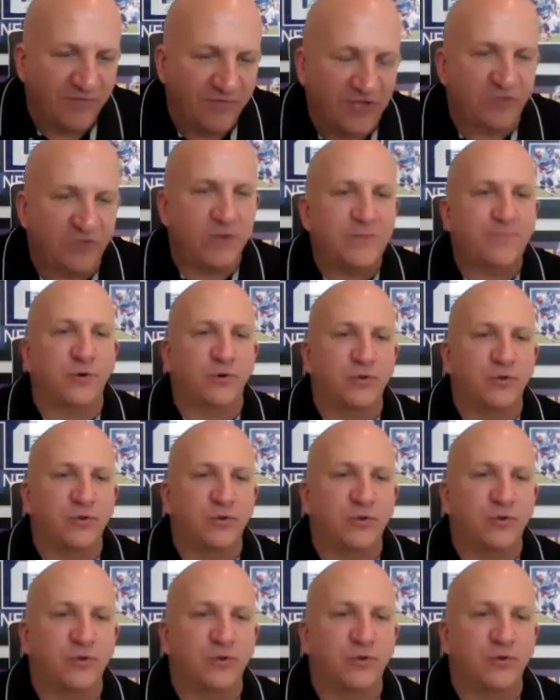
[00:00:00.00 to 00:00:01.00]
These people
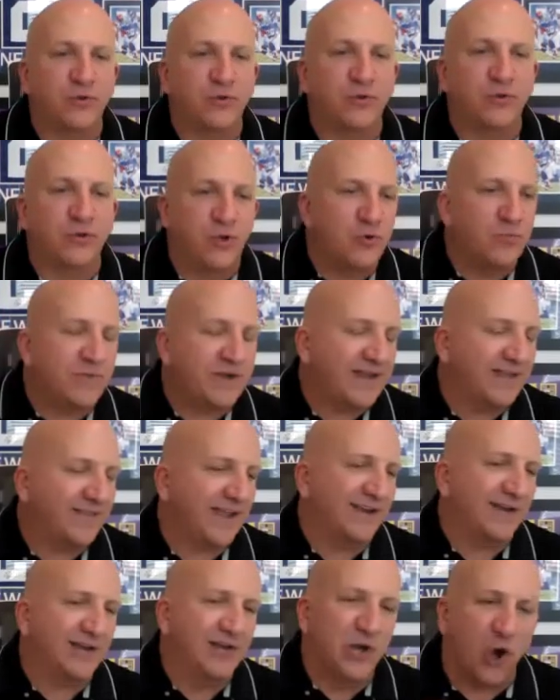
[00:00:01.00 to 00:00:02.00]
knew me.
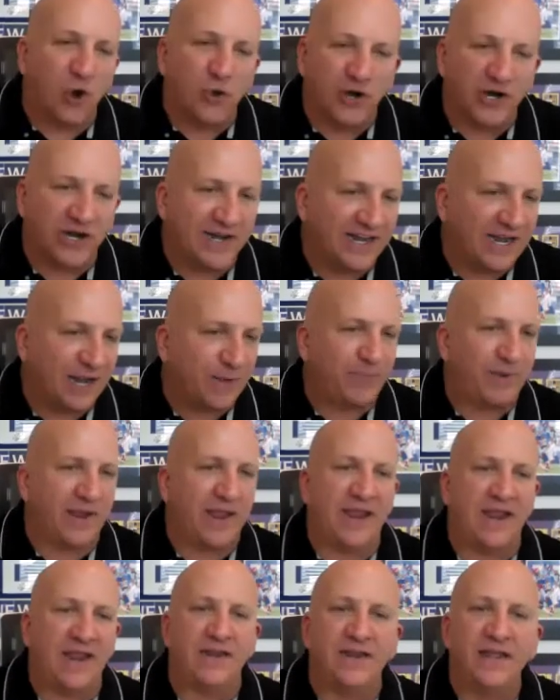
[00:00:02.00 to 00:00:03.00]
They know they're going to get
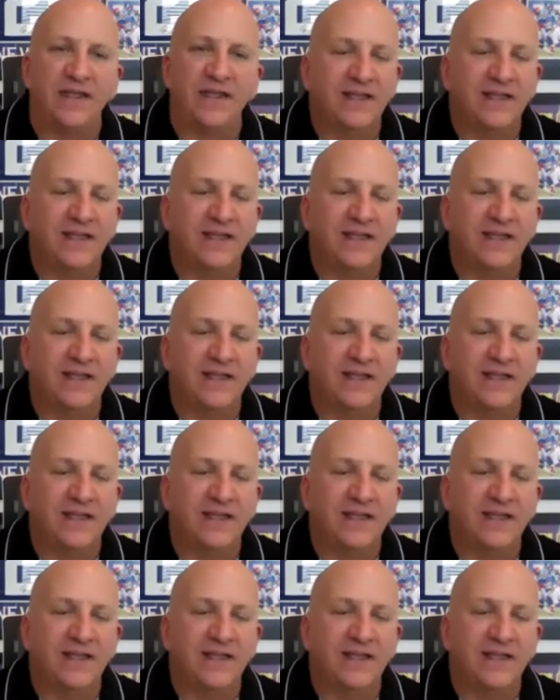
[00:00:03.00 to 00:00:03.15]
paid.